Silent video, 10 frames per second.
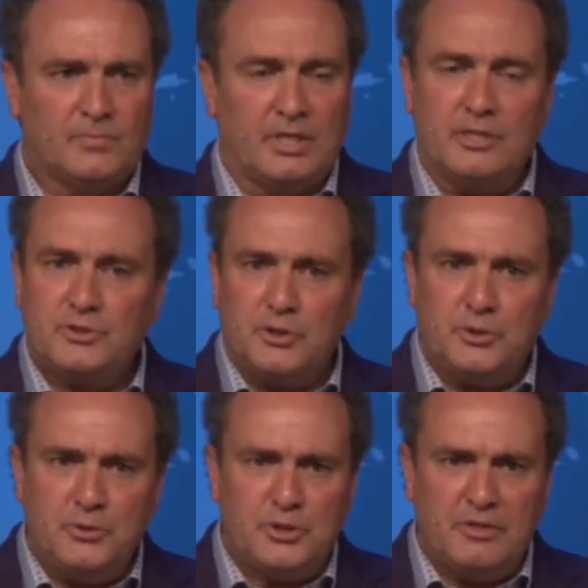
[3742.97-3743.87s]
The
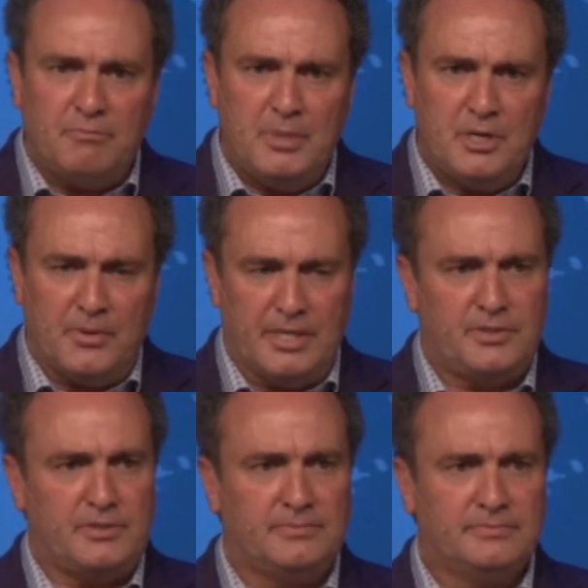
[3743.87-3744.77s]
institution of
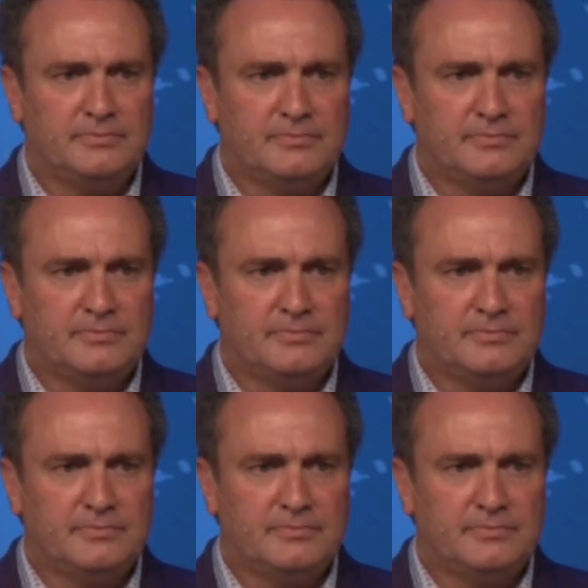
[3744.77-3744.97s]
marriage,